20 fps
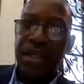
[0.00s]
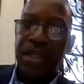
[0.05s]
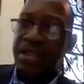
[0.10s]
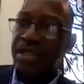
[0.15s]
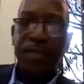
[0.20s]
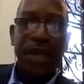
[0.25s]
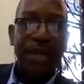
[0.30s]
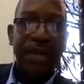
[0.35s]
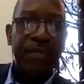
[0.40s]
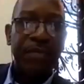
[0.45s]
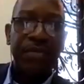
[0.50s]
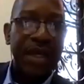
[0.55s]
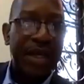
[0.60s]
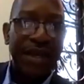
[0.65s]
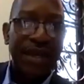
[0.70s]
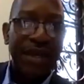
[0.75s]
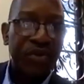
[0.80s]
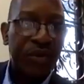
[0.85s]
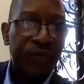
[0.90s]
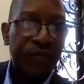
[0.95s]
this is the
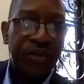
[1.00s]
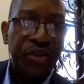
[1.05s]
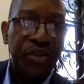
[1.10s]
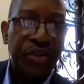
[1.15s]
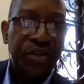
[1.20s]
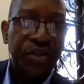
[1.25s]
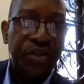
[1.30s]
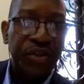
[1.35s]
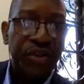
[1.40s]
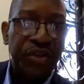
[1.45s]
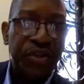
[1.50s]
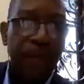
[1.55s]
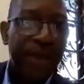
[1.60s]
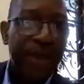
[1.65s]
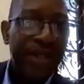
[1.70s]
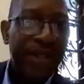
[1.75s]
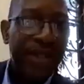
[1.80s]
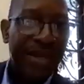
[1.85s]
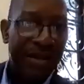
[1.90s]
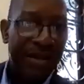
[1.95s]
minimum levels of,
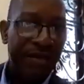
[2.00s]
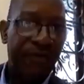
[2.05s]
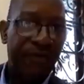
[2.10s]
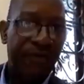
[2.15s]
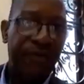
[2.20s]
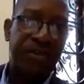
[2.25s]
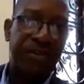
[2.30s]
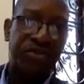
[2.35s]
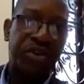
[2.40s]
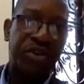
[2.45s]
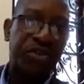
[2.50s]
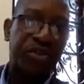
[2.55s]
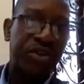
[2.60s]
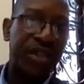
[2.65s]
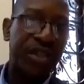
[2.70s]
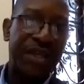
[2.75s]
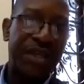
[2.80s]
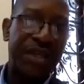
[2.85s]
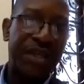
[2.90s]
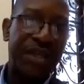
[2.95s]
you know, equipment and
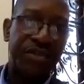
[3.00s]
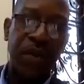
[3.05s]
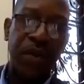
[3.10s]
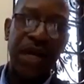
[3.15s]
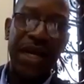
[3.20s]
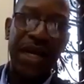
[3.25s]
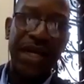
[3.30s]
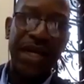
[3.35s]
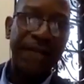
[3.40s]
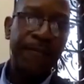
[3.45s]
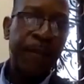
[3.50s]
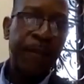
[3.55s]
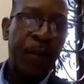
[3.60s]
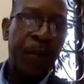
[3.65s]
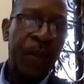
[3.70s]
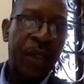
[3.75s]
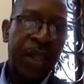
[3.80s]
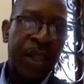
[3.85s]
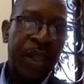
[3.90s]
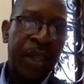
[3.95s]
infrastructure that's
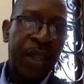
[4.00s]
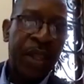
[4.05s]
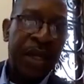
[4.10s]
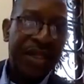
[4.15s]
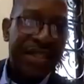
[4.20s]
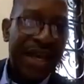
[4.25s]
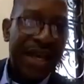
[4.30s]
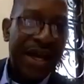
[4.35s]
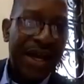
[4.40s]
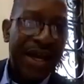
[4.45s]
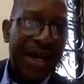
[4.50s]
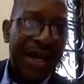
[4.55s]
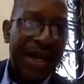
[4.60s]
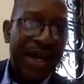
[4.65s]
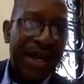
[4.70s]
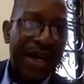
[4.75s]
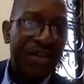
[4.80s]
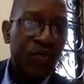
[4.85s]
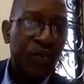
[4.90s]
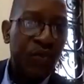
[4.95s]
required. These
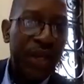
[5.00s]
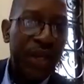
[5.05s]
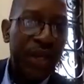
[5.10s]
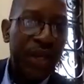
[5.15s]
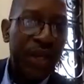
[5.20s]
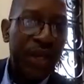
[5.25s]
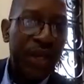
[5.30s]
are areas where